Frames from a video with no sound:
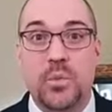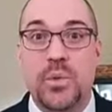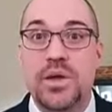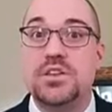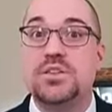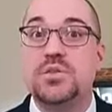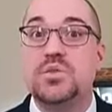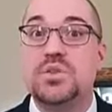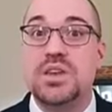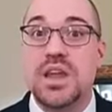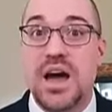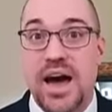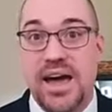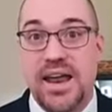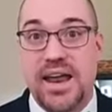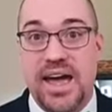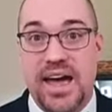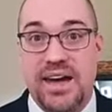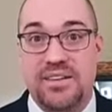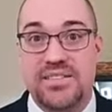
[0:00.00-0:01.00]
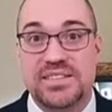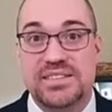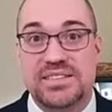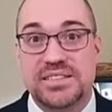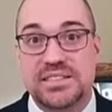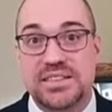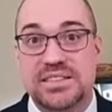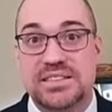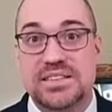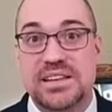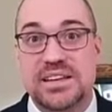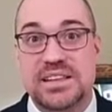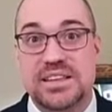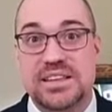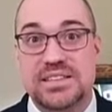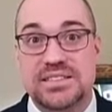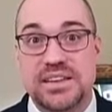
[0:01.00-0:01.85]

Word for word: we do not have a statistically